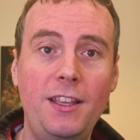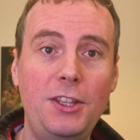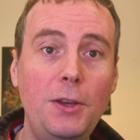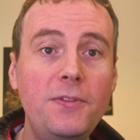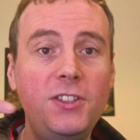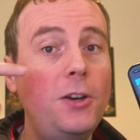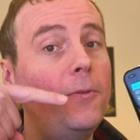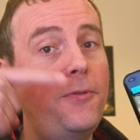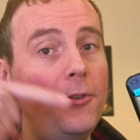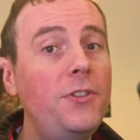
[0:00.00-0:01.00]
you've told
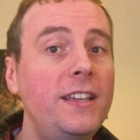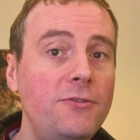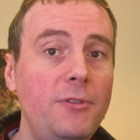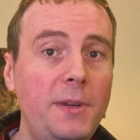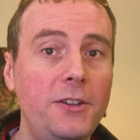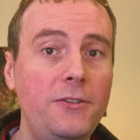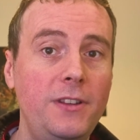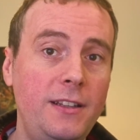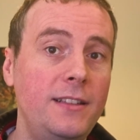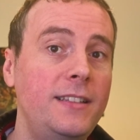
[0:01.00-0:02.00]
through this remote
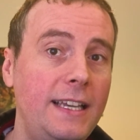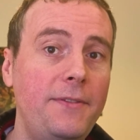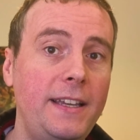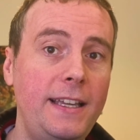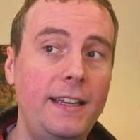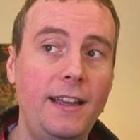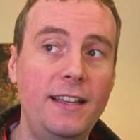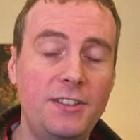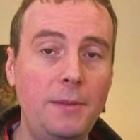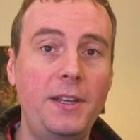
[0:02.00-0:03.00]
that the TV
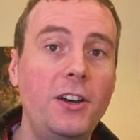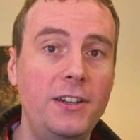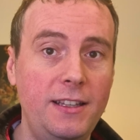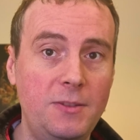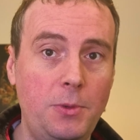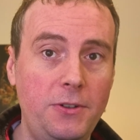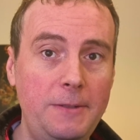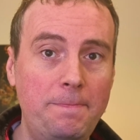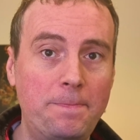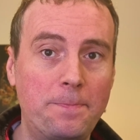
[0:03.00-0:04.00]
is going to be on at this point.